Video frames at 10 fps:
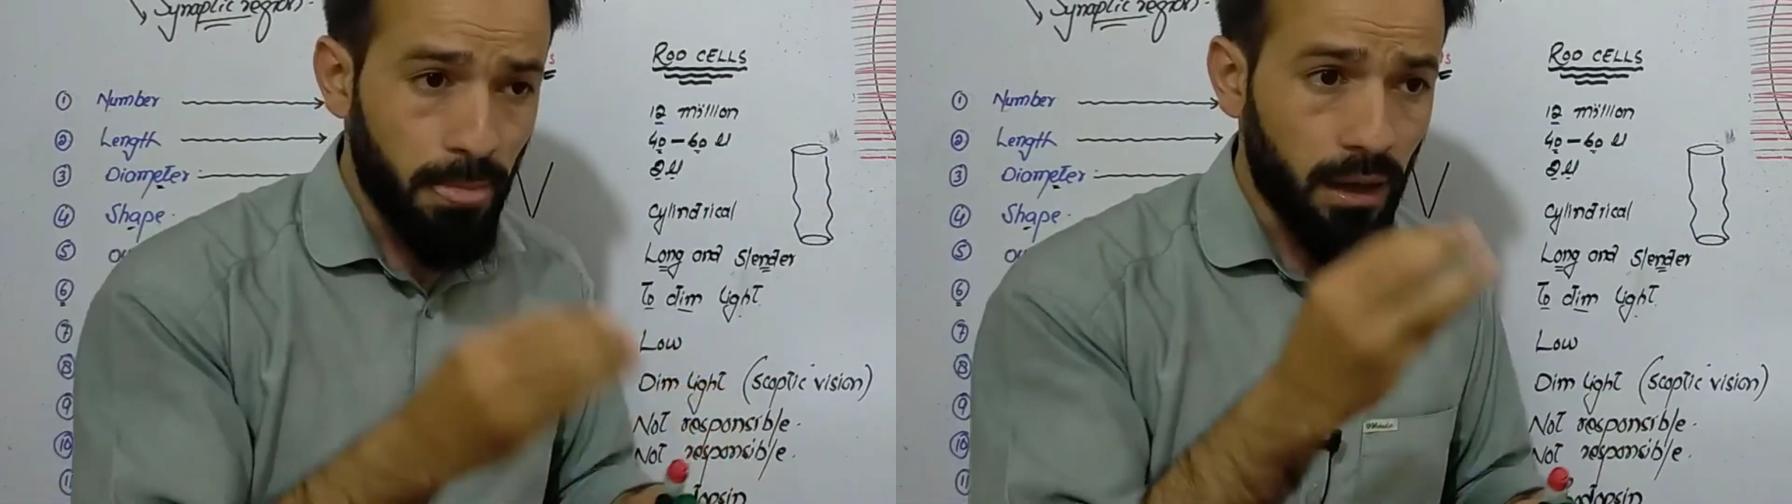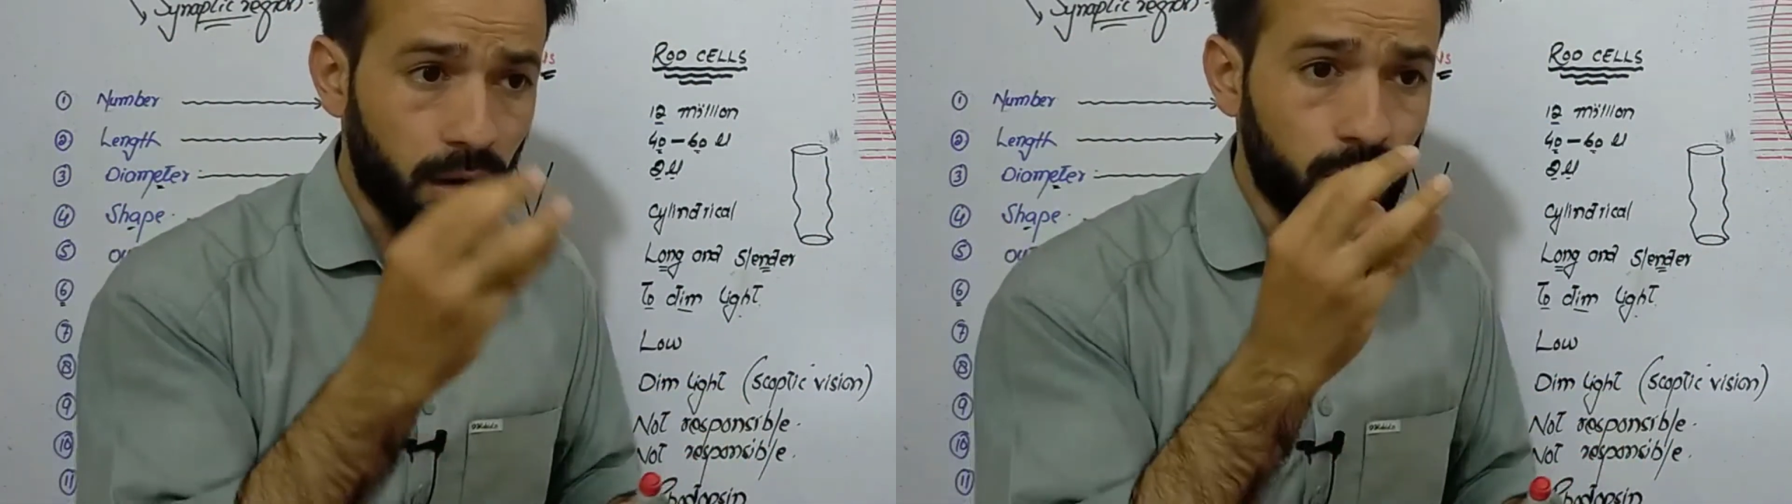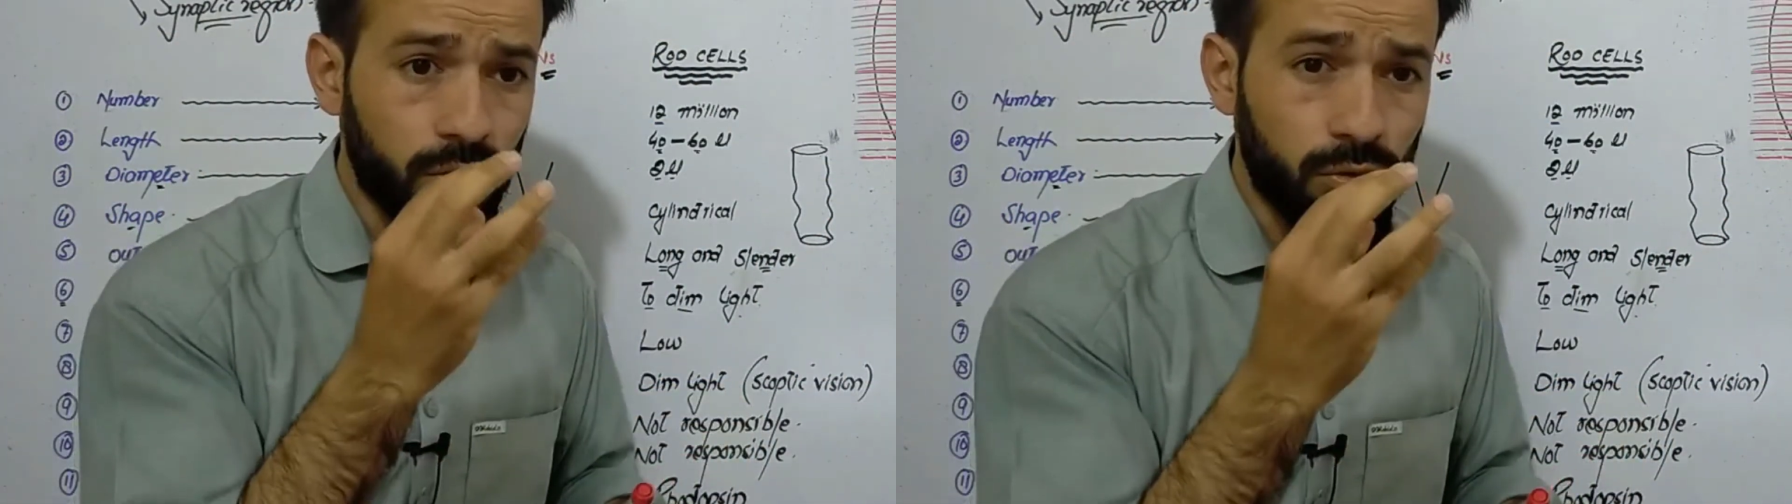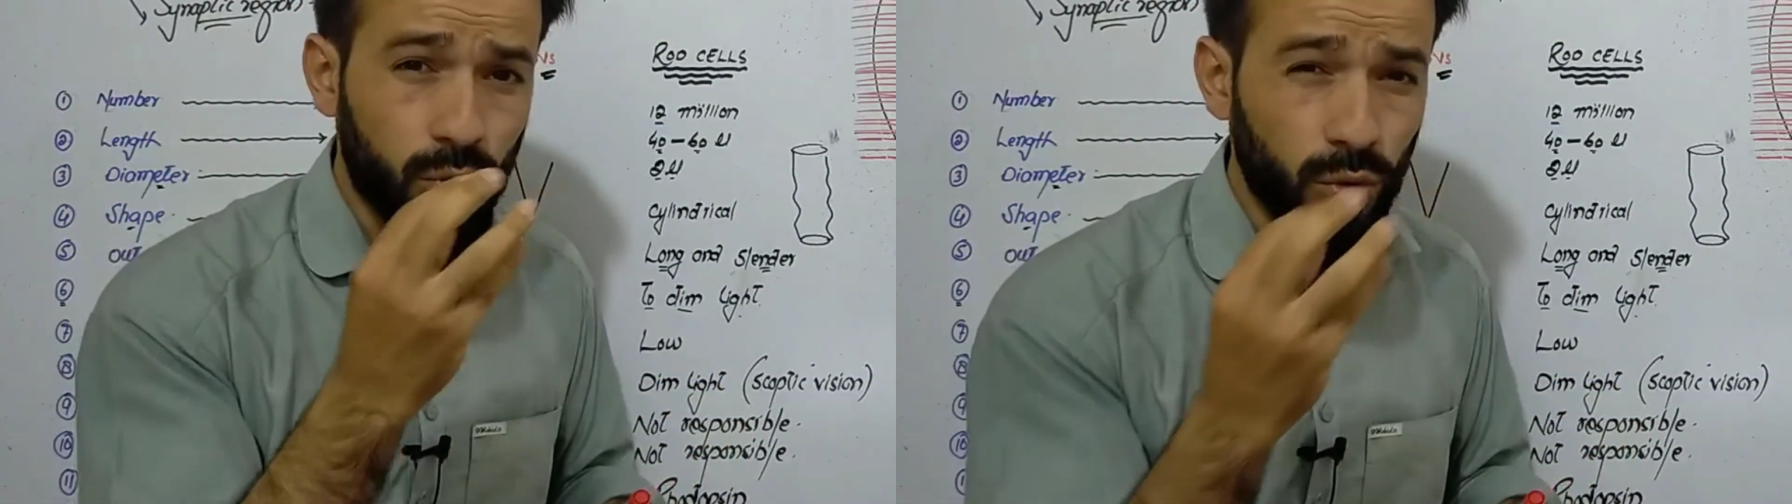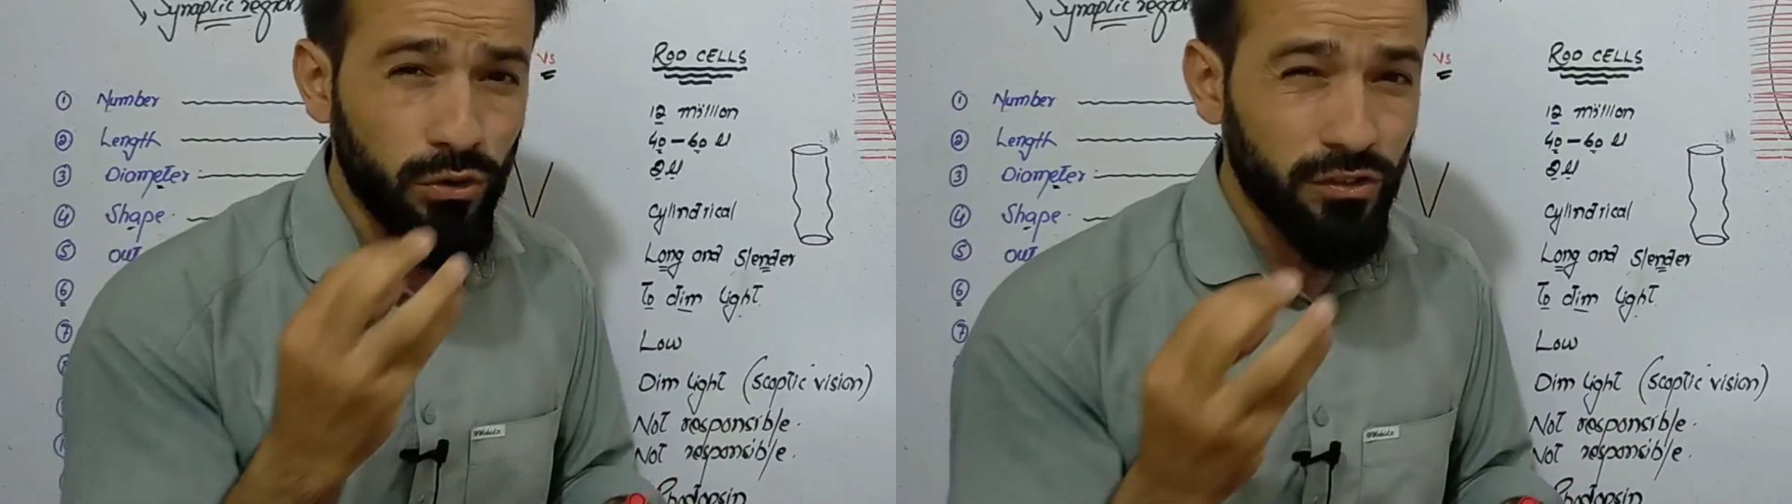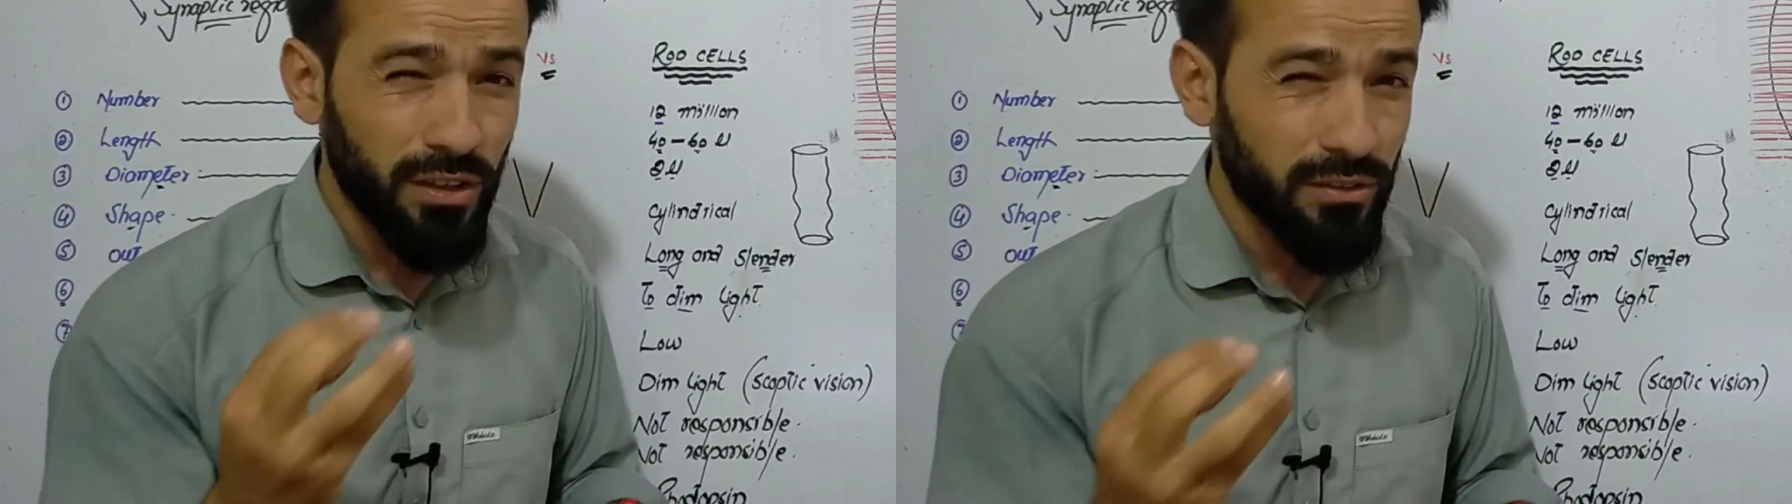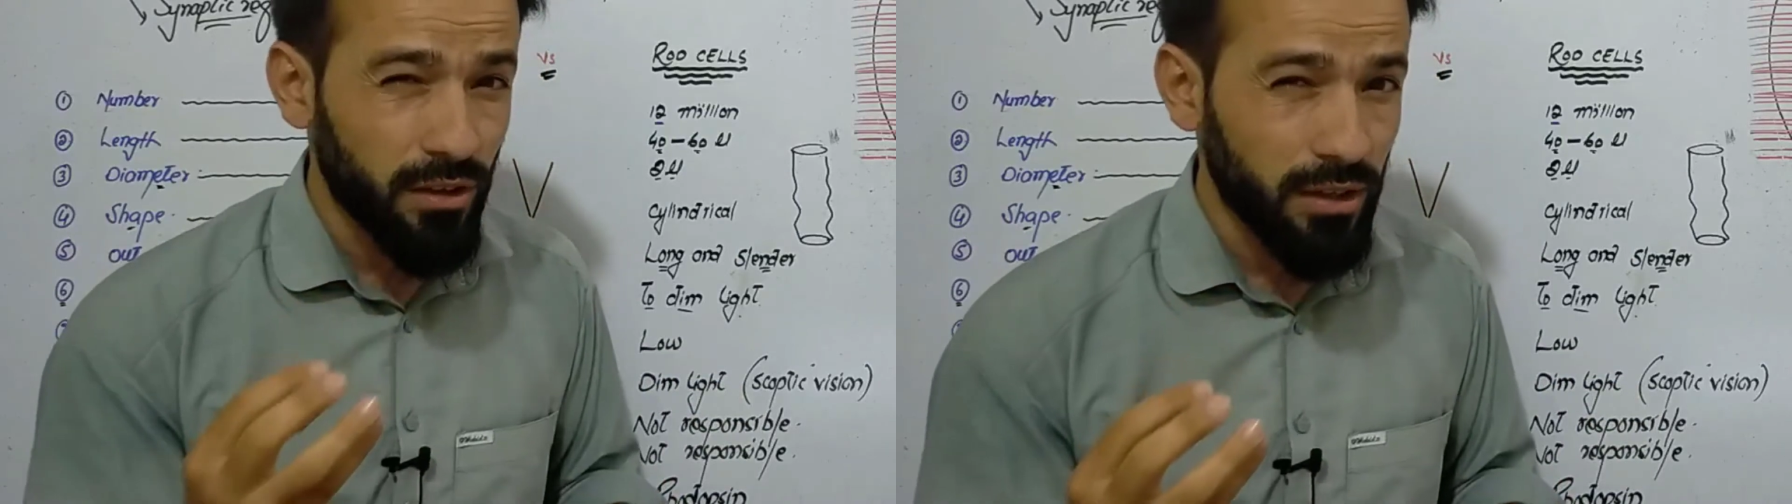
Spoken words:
our cone cells are